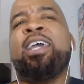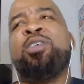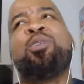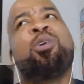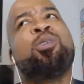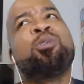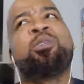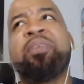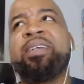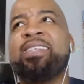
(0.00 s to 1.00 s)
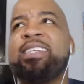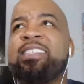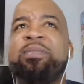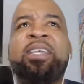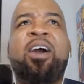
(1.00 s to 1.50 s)
You're gonna lose the
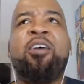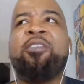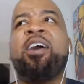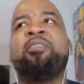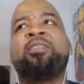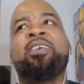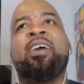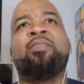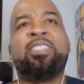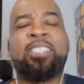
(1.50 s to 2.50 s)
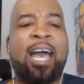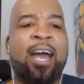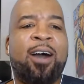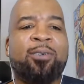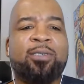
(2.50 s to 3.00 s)
presidency of a
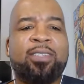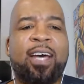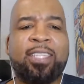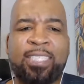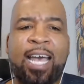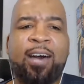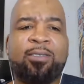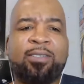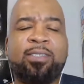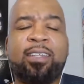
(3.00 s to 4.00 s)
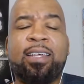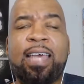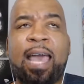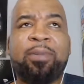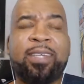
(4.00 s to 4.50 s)
child
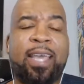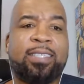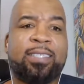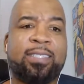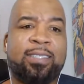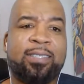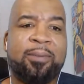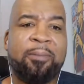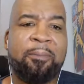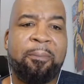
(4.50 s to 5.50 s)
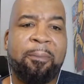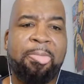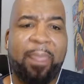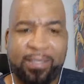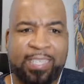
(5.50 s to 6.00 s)
application.
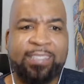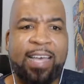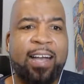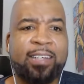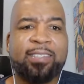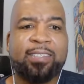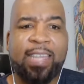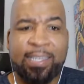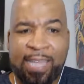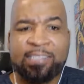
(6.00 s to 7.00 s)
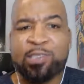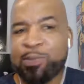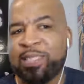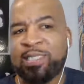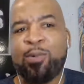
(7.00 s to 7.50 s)
TikTok. Like that's the
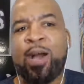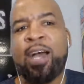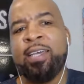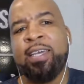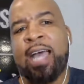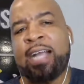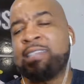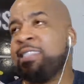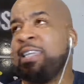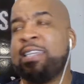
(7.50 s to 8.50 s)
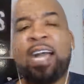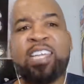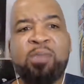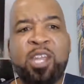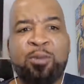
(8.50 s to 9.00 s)
reason why. I can see the
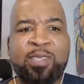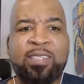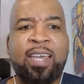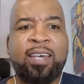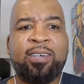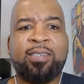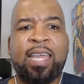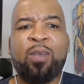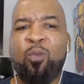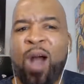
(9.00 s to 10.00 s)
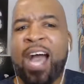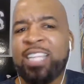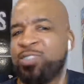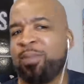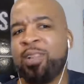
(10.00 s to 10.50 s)
documentaries now, like why
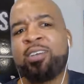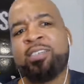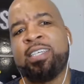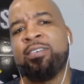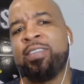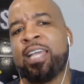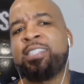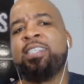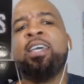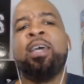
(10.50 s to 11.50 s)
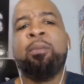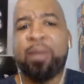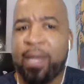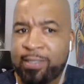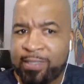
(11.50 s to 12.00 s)
Trump lost the election
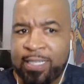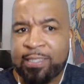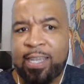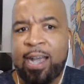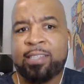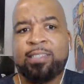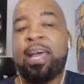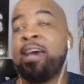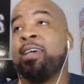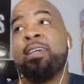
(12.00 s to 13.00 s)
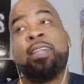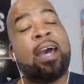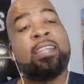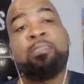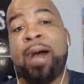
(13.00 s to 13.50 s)
because of TikTok. Not
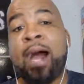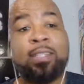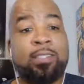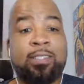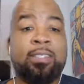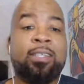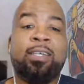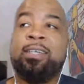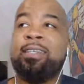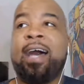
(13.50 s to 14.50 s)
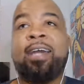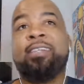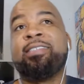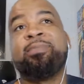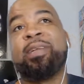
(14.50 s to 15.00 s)
his policy, not
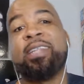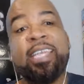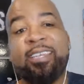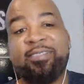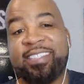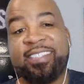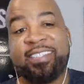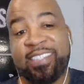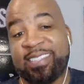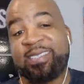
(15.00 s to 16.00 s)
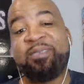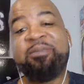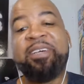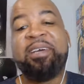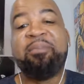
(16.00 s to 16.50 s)
his beliefs in the
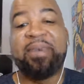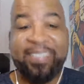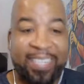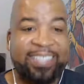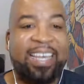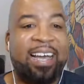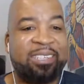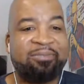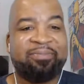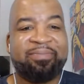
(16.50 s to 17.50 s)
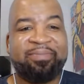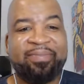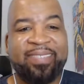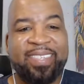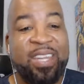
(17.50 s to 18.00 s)
system, but TikTok.
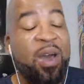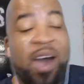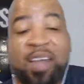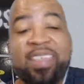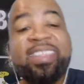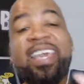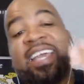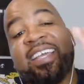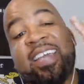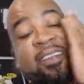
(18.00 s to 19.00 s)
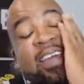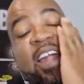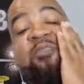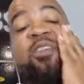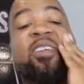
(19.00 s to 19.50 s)
You know, other thing that
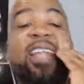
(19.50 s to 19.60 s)
I felt